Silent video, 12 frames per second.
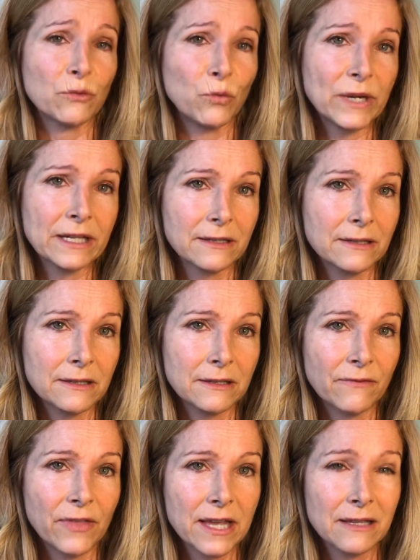and weaknesses
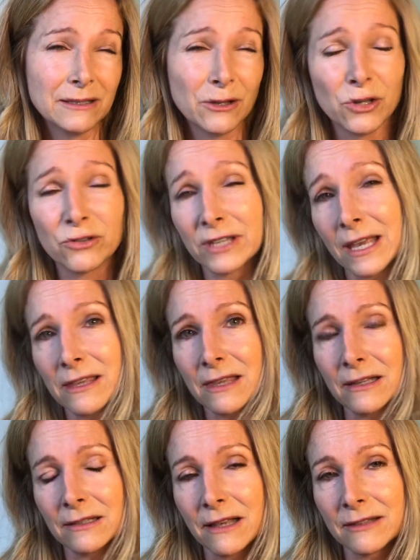of things so you'll take
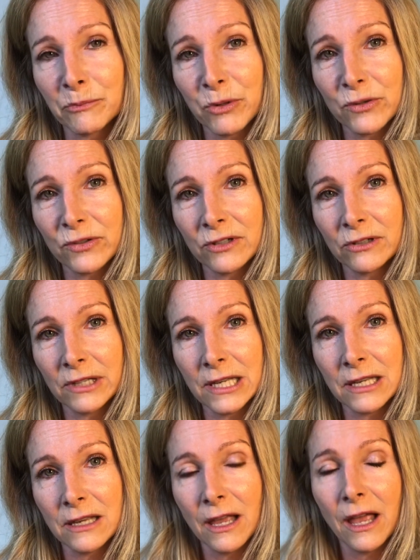things less
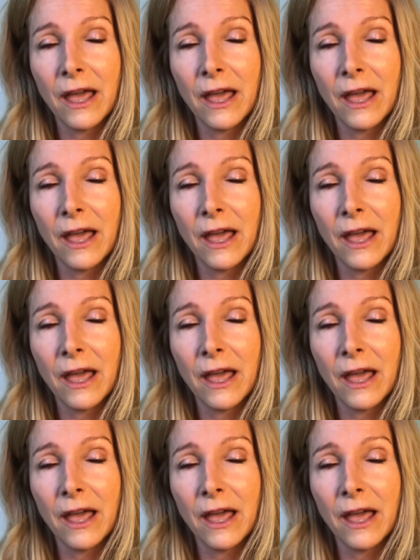personally